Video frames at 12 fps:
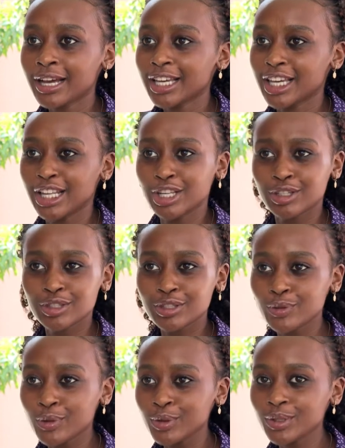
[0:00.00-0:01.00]
good. He looks
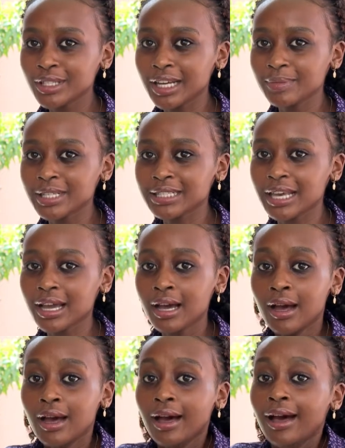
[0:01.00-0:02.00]
good. I'm just like,
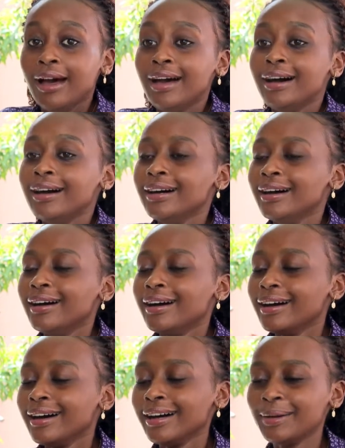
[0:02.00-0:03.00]

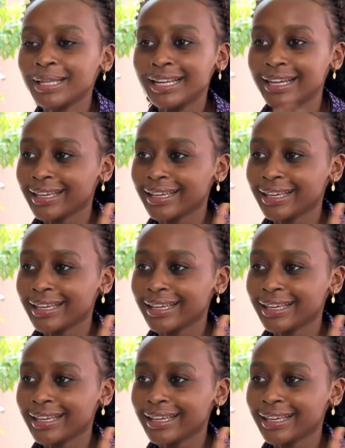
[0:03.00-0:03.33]
oh,